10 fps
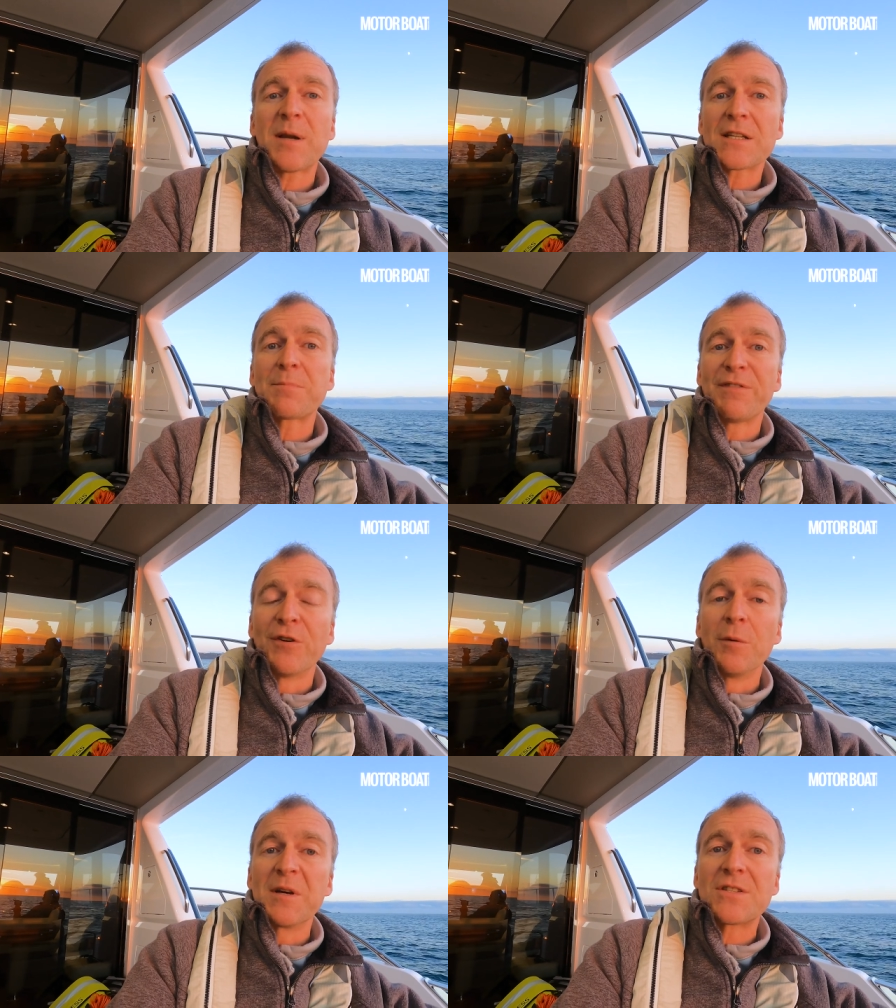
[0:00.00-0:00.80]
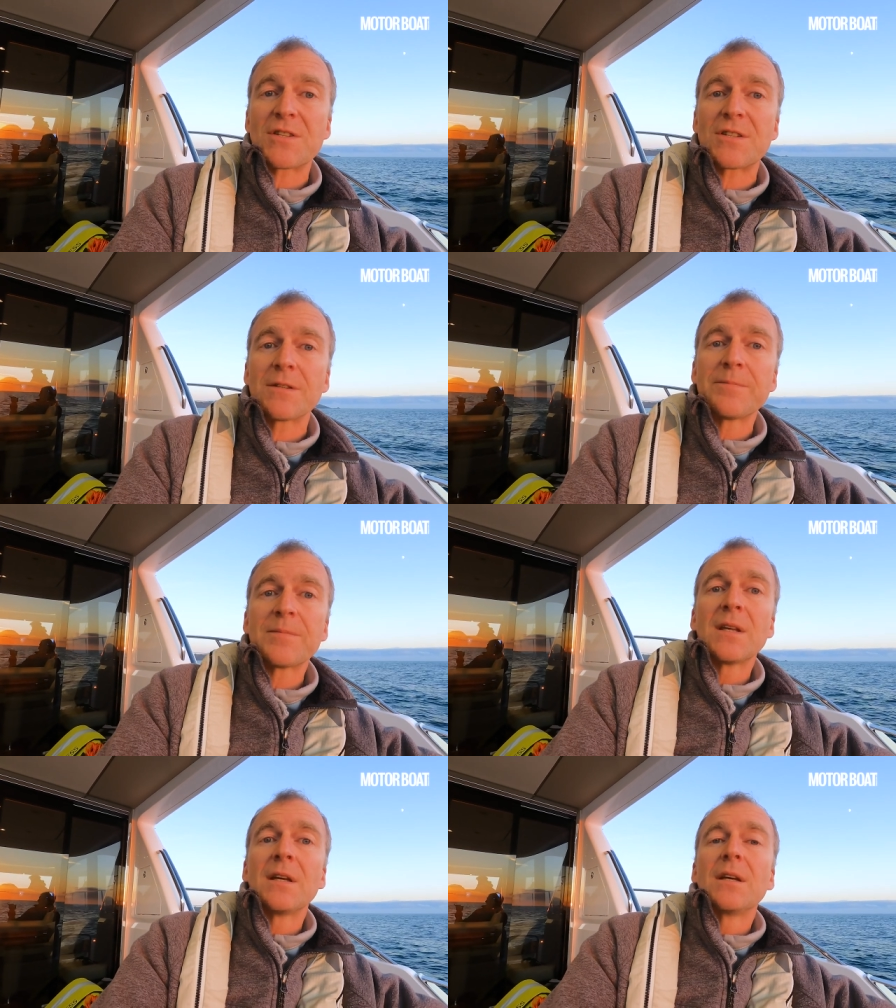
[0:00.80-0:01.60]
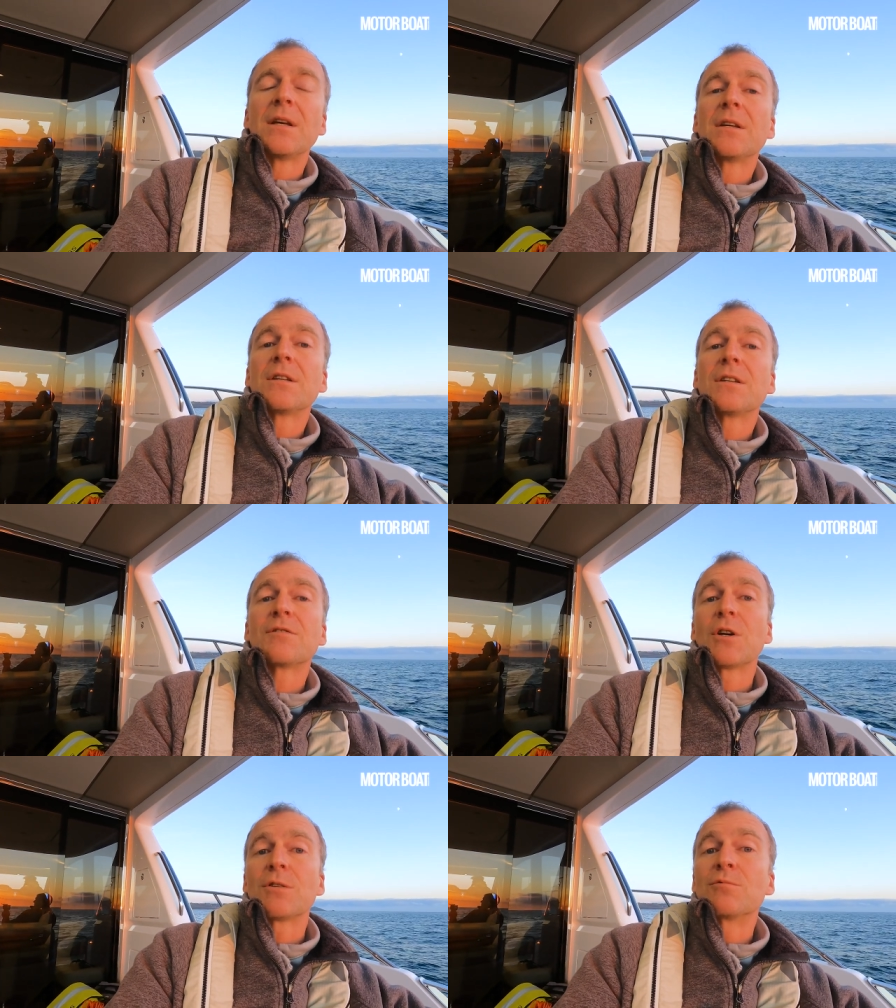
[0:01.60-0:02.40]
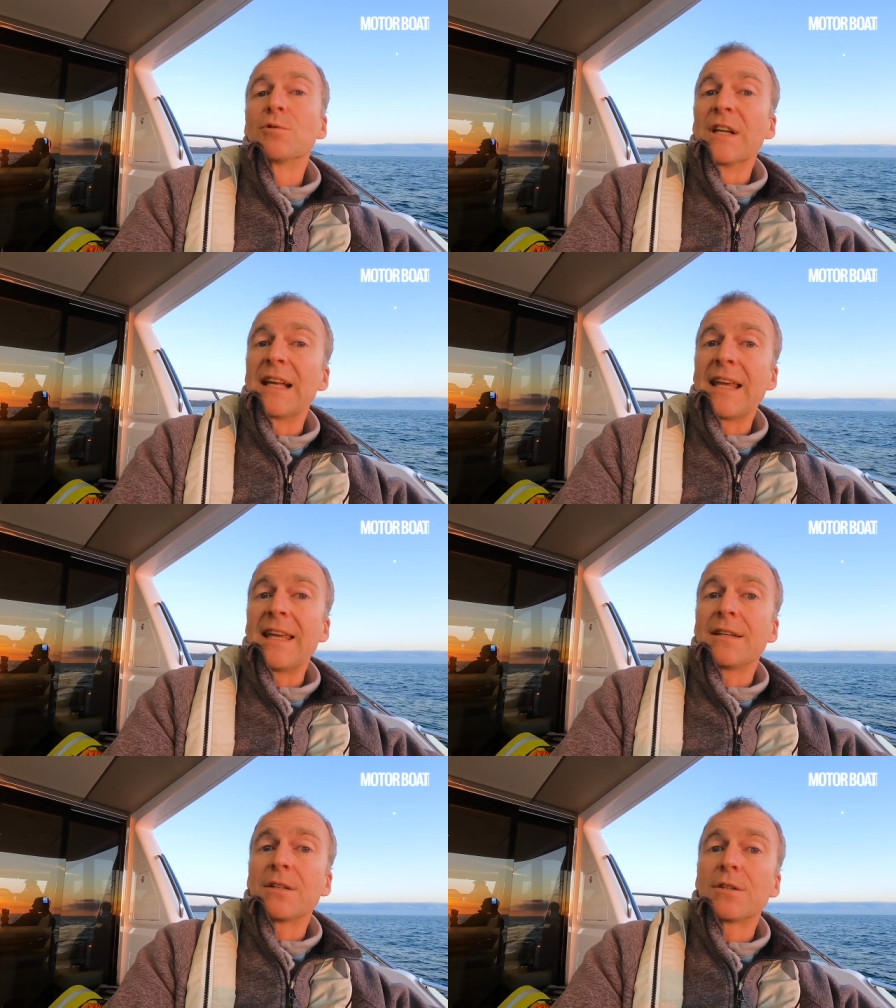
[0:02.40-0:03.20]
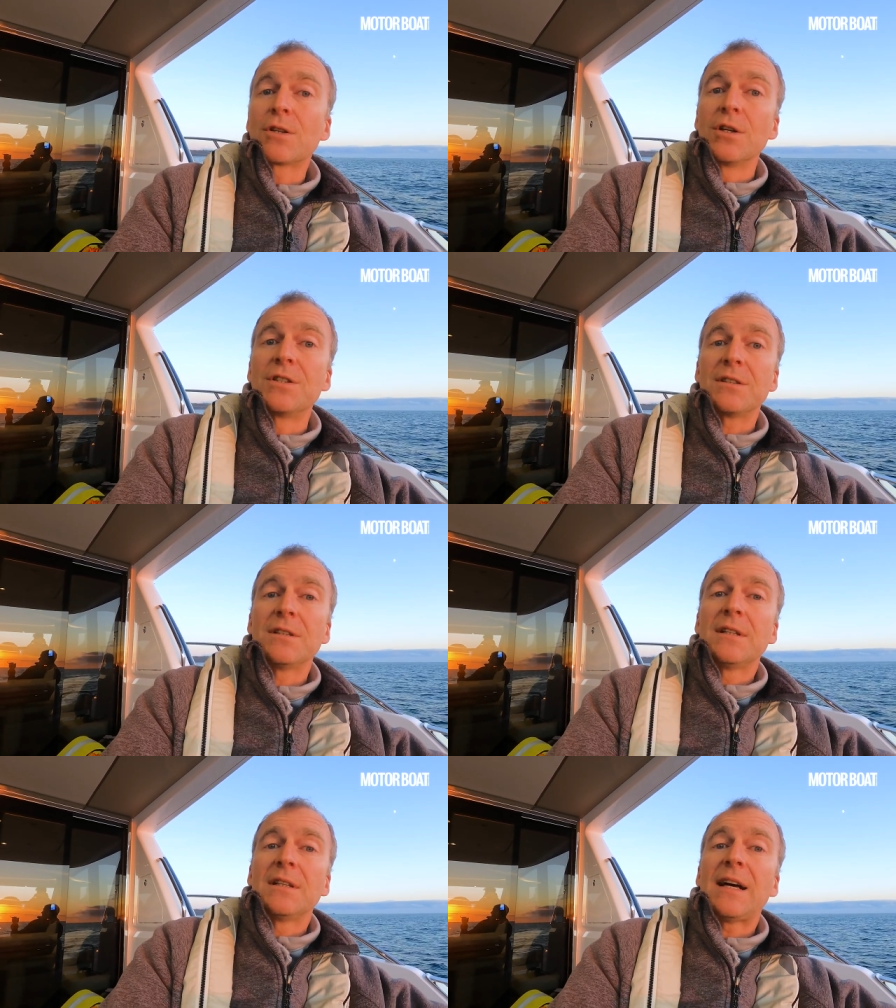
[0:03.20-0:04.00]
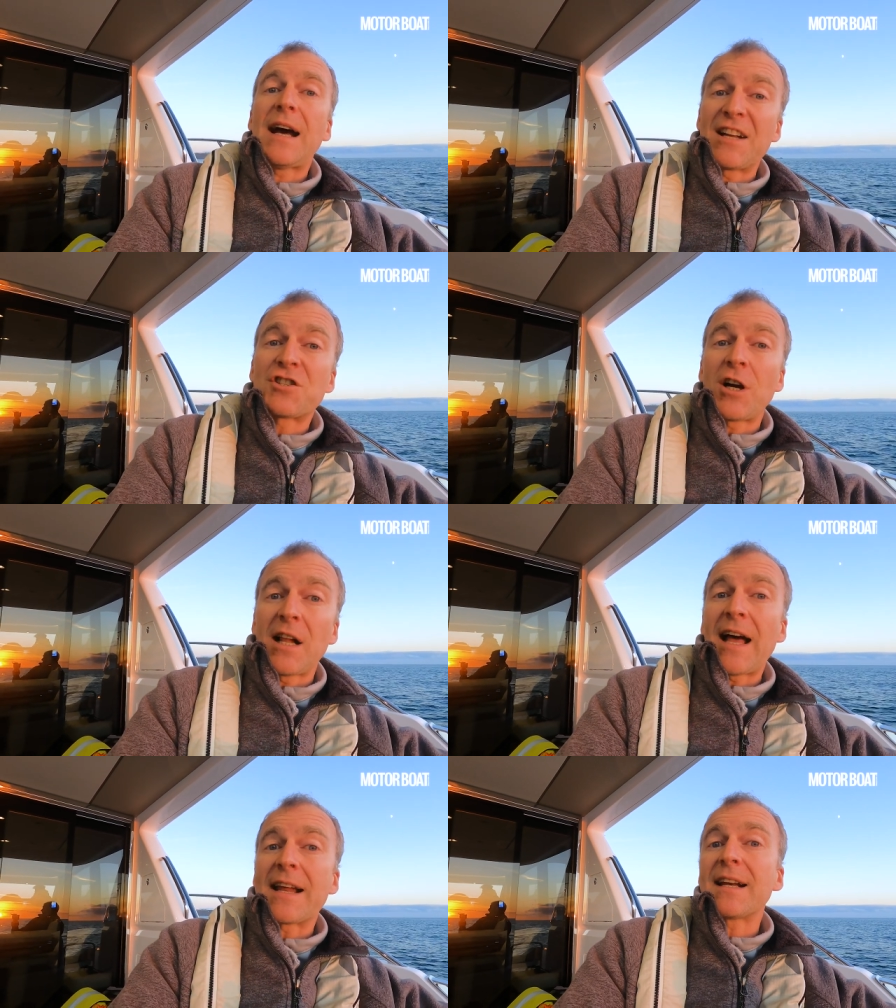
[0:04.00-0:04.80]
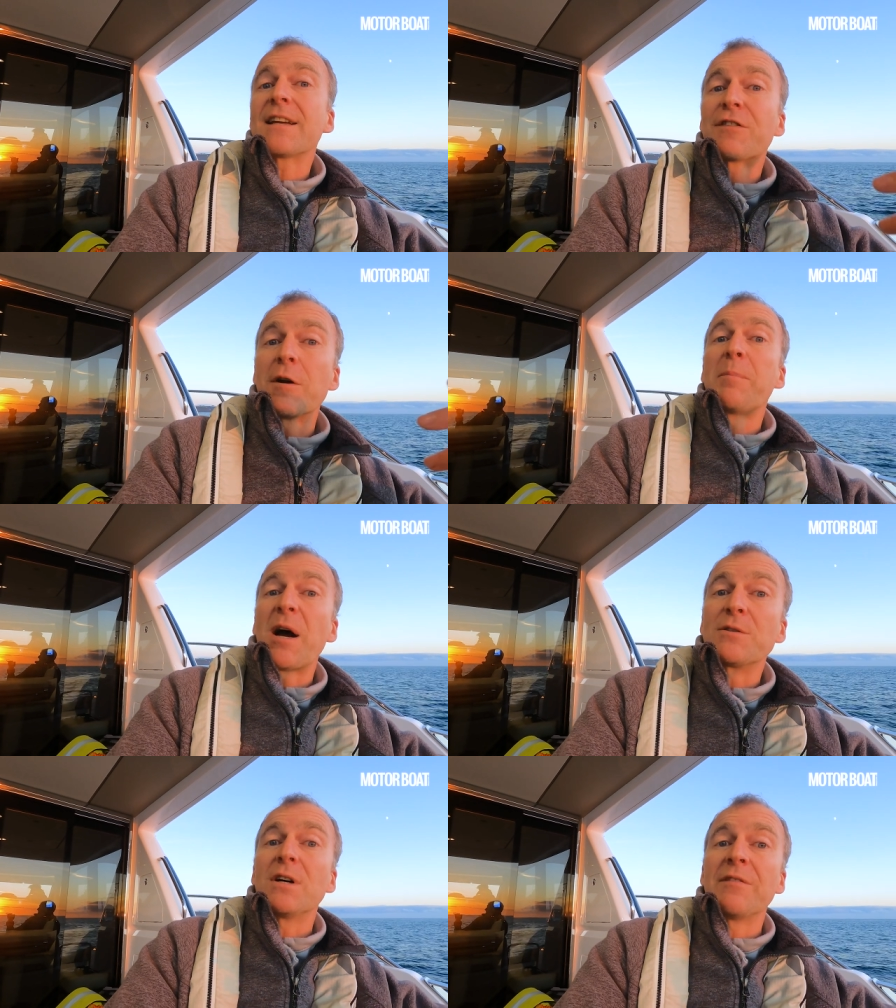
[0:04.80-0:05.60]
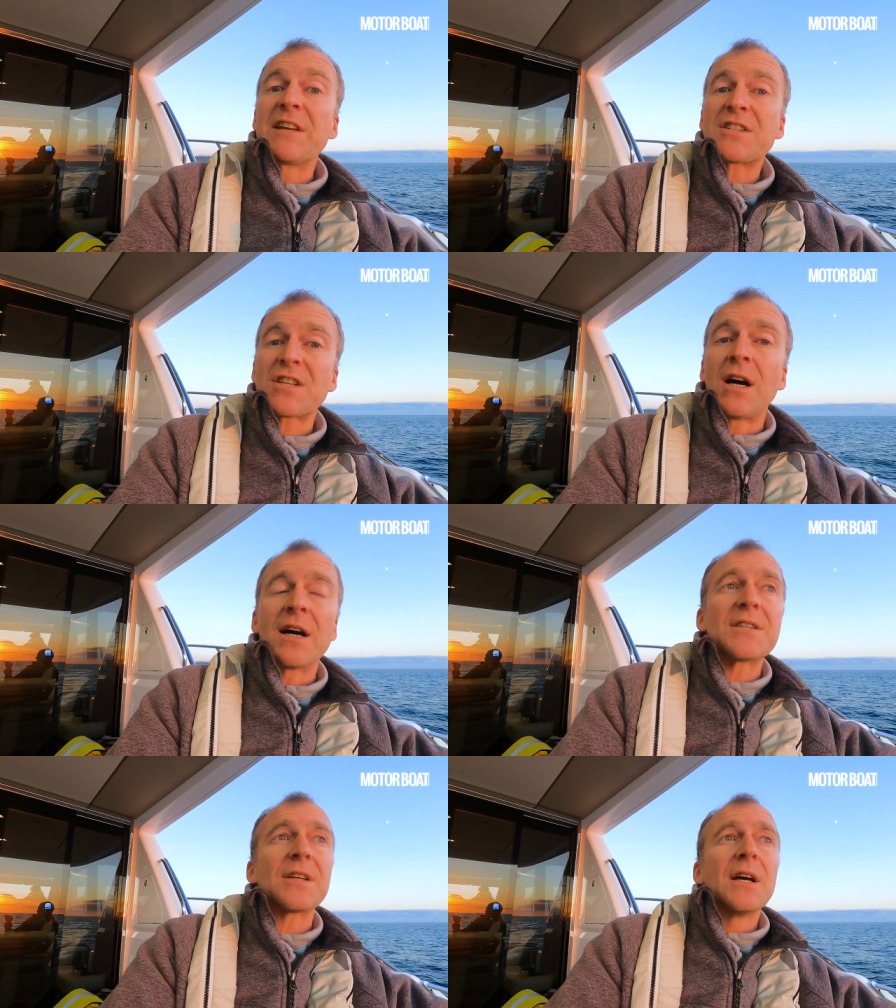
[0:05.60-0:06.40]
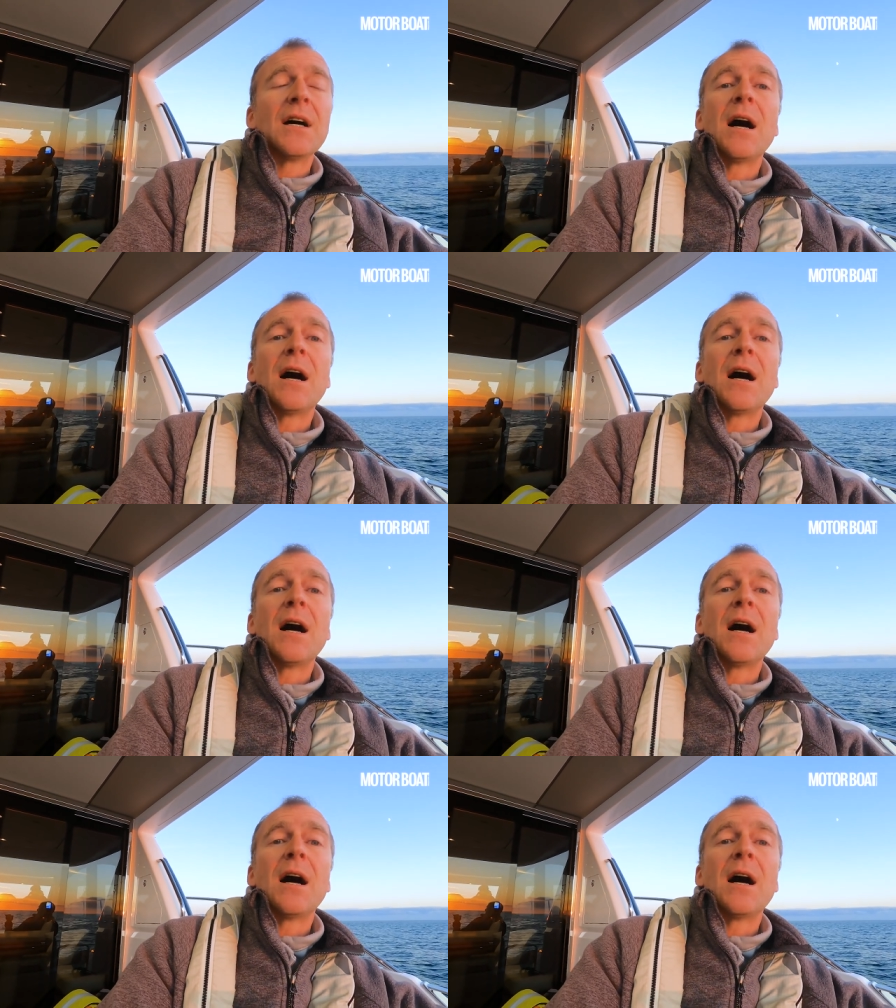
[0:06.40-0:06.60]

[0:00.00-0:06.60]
plus performance. You've got really good agile handling for a boat of its size.